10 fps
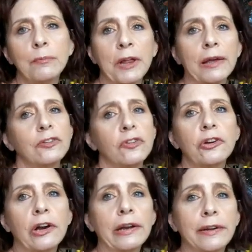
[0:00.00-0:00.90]
them last
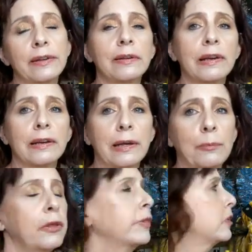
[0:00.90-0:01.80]
year. I did see a
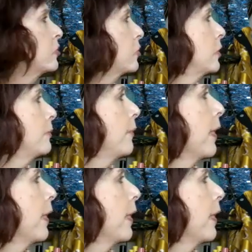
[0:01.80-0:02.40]
couple this year.